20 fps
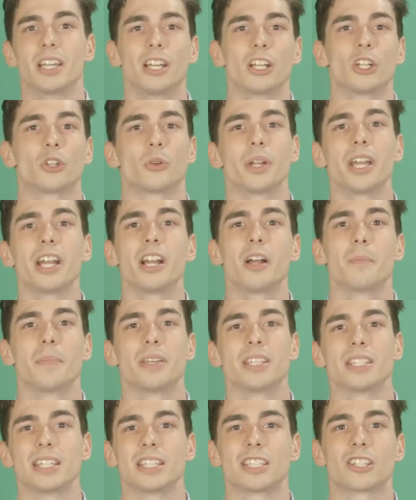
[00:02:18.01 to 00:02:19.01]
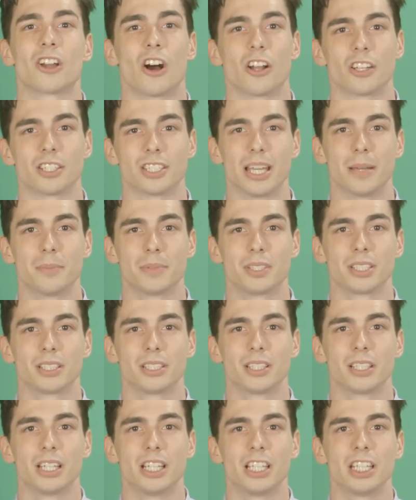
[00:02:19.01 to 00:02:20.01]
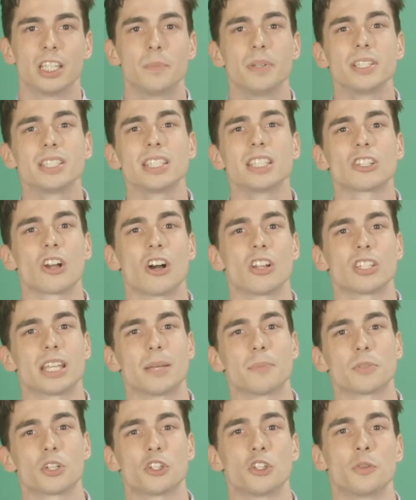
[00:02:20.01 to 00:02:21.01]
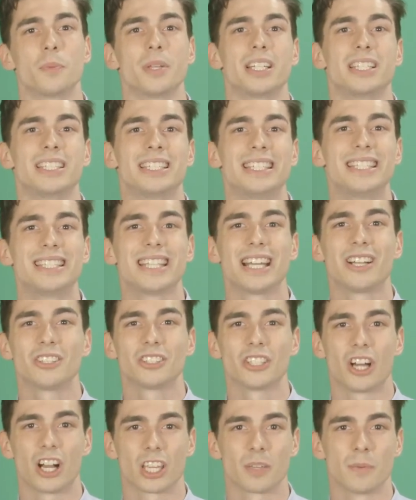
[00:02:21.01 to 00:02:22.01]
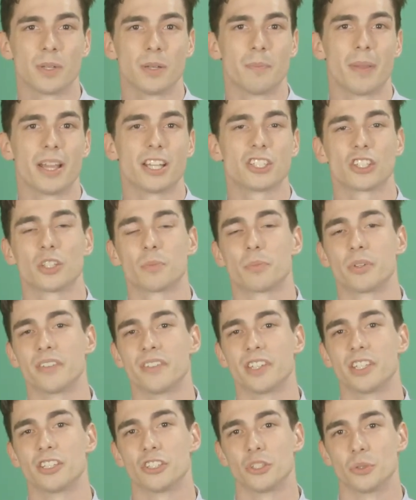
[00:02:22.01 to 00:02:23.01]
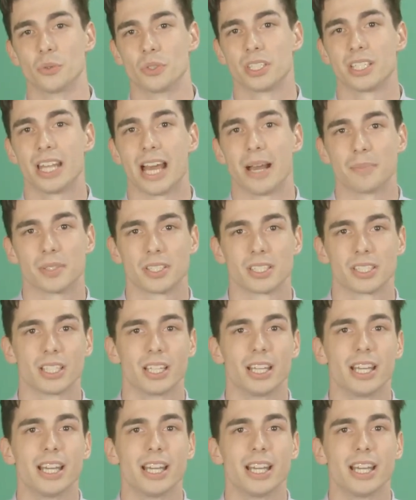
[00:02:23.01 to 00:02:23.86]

Create a business concept. The business concept should be a detailed document based on the previous 2 steps.